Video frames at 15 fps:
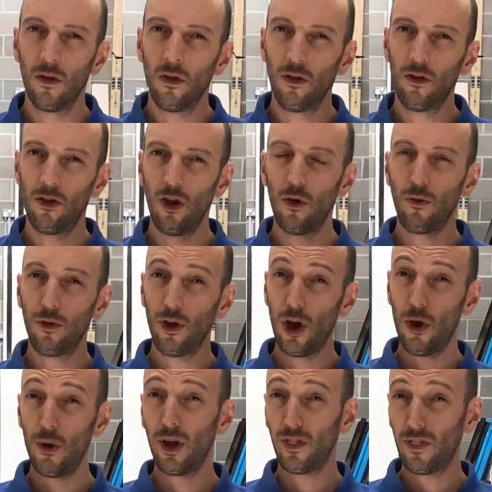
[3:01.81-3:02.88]
So
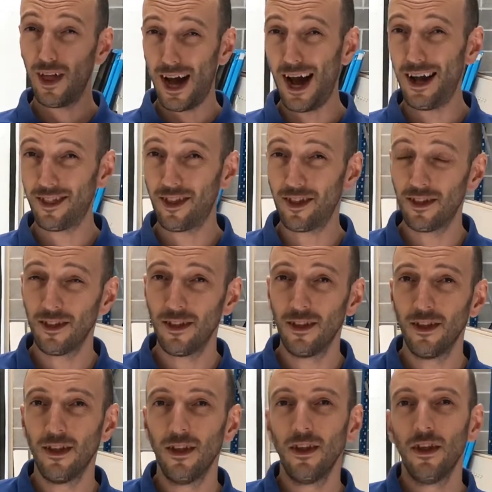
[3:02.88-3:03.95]
knowing that,
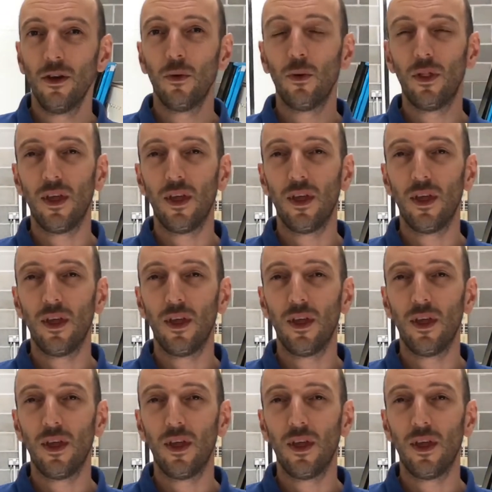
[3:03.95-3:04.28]
we